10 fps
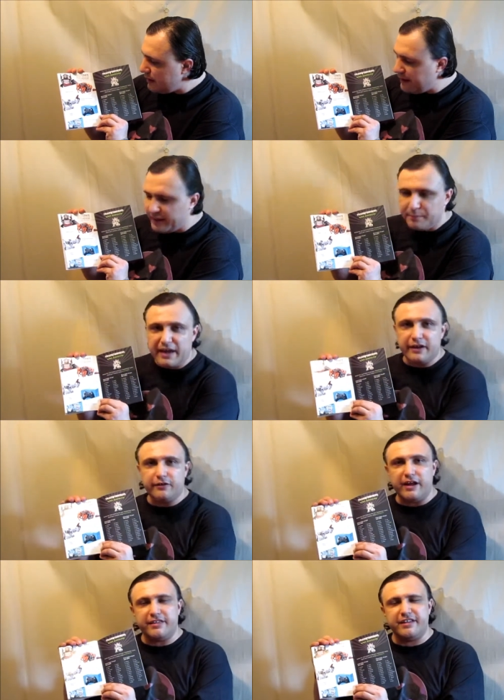Now, the Mega
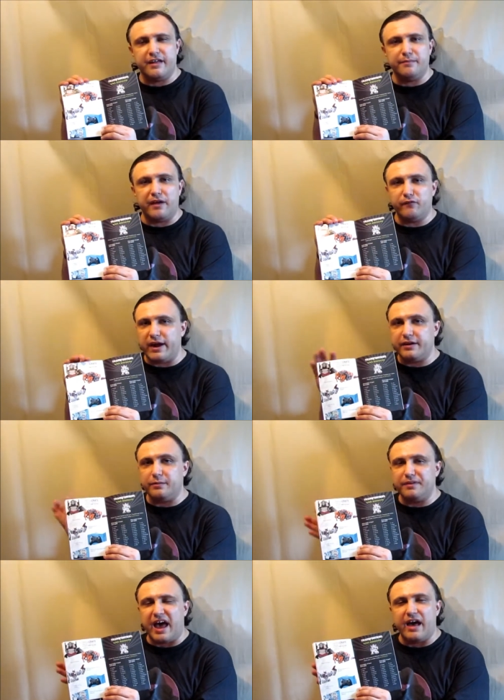Crate's done by
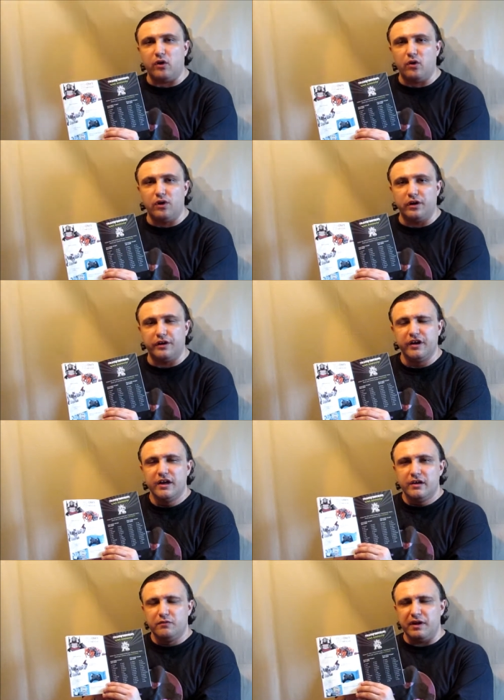random.org
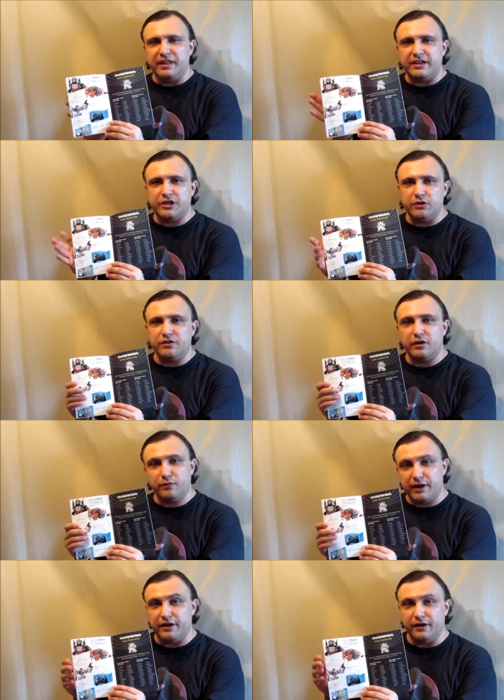when they choose
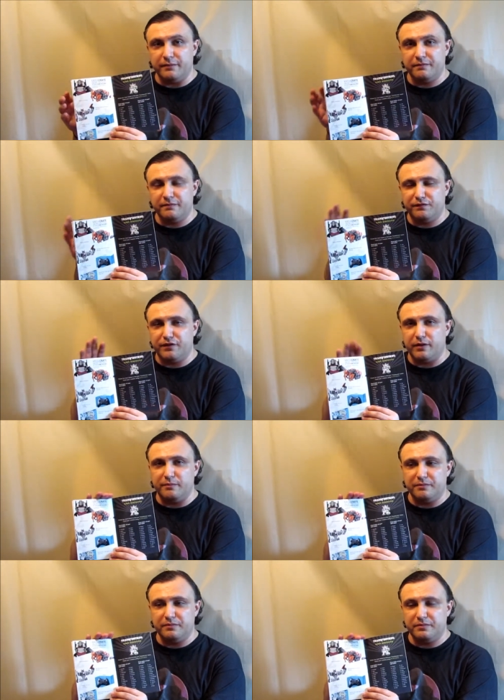their winner
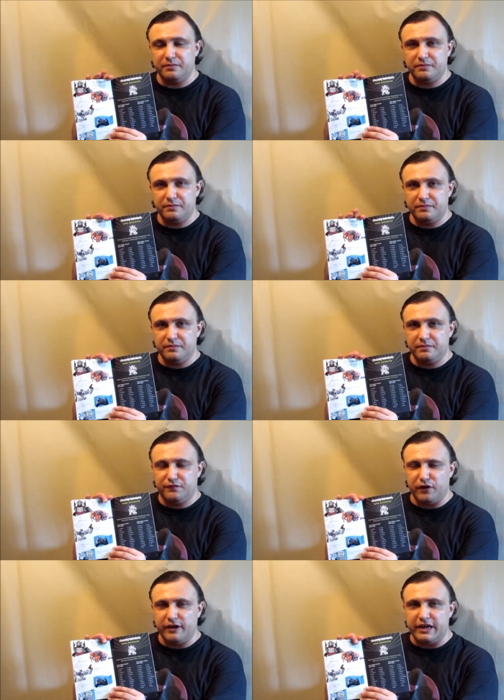for
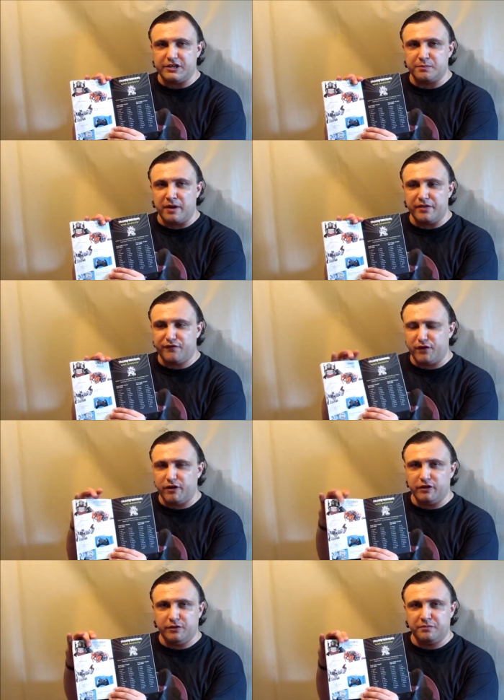each month
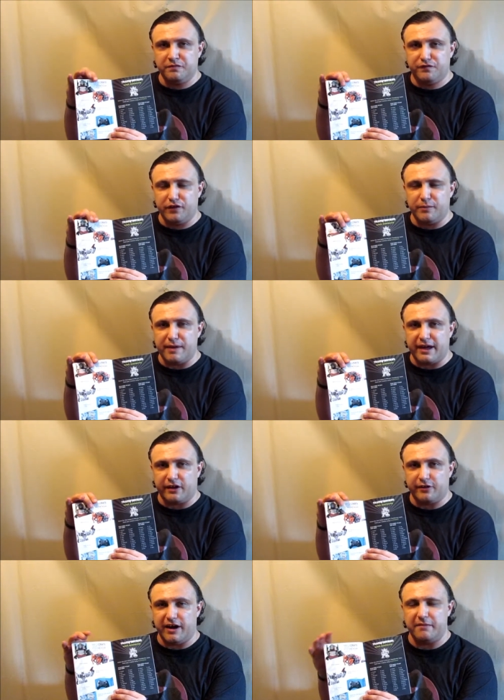for the
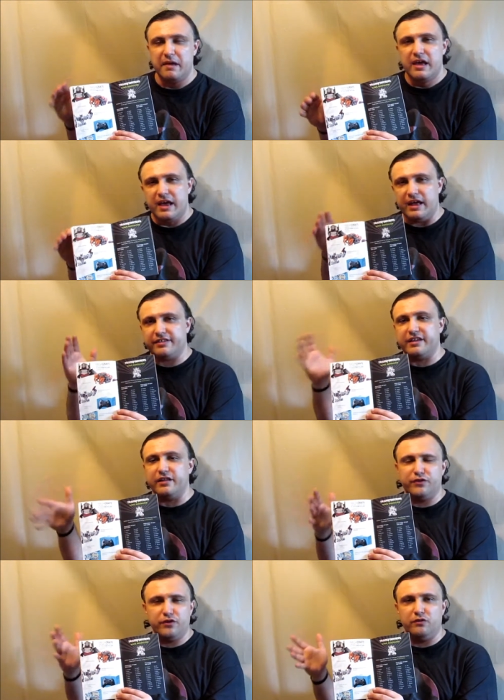Mega Crate. It's
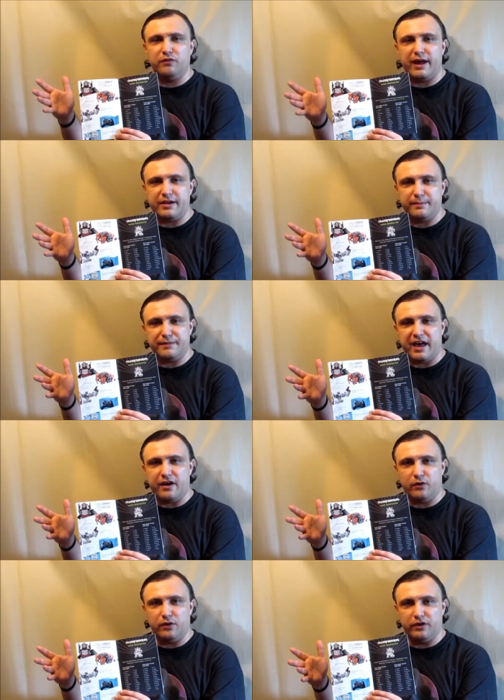done through
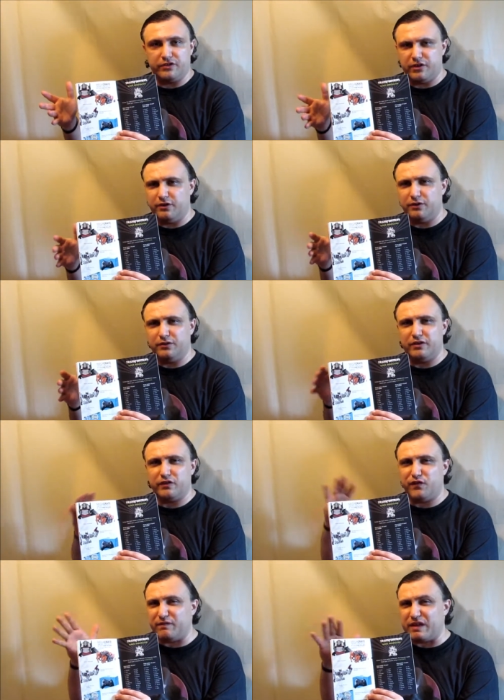random.org. So
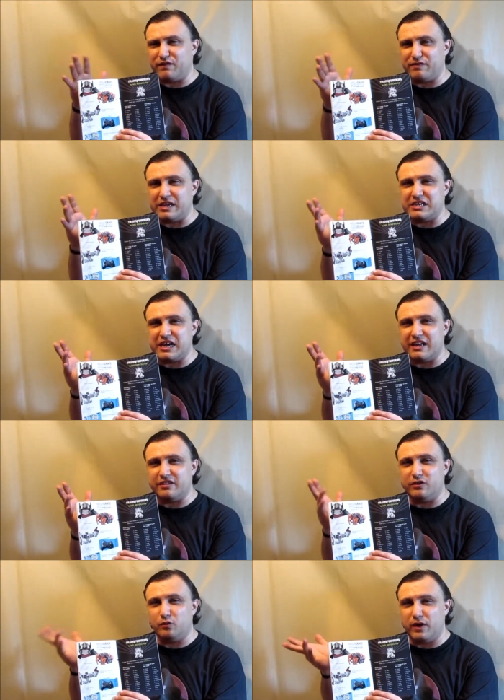there's a 50-50
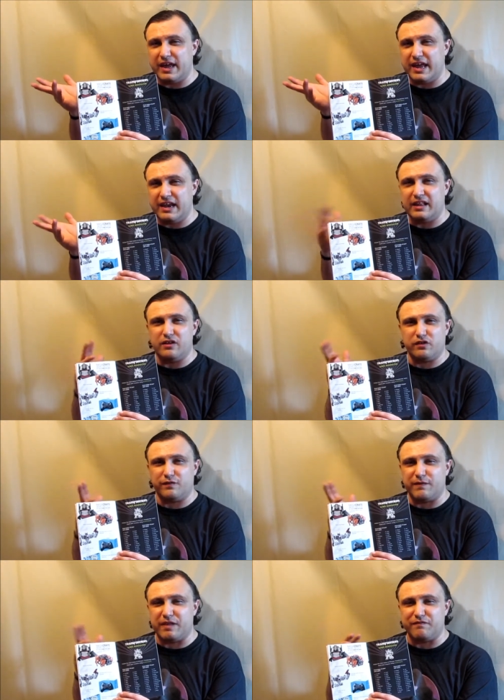chance you win, and there's a
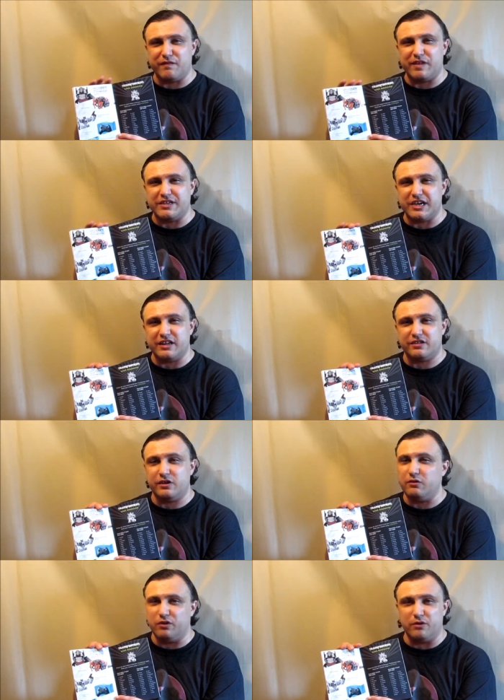50-50 chance
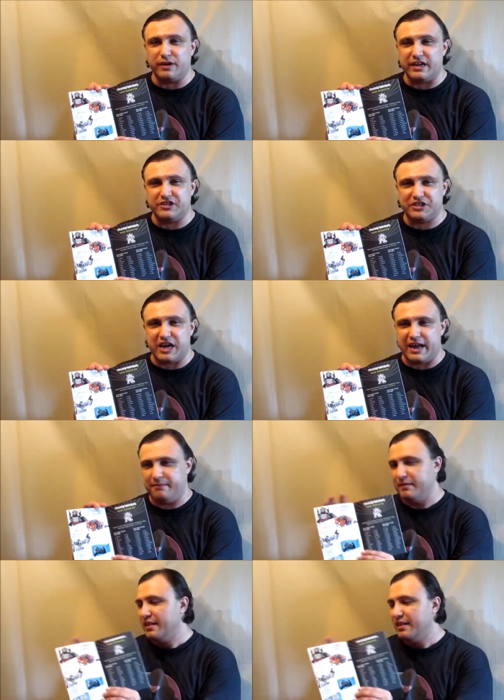you don't get shit.